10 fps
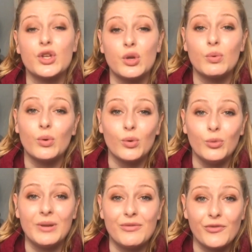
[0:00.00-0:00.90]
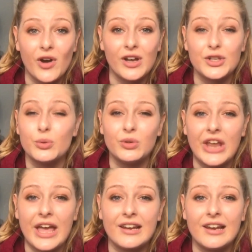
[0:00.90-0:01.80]
You will all be fine, you'll
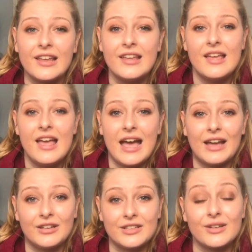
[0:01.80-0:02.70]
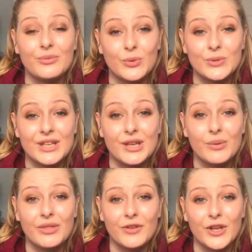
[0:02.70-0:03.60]
nail it, and we'll see you
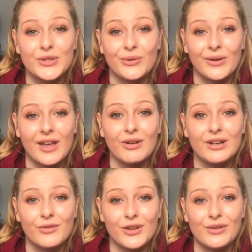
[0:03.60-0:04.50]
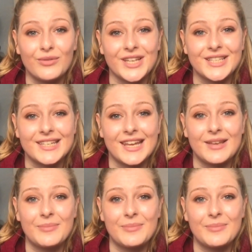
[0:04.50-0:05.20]
in the future and get ready for university.